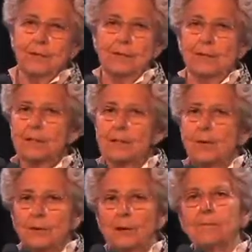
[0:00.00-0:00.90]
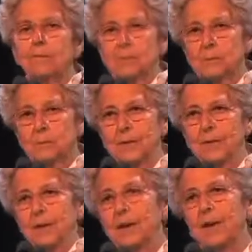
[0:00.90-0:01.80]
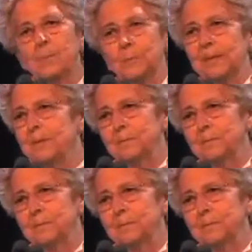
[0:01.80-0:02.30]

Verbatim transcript: but it's very hard not to be when I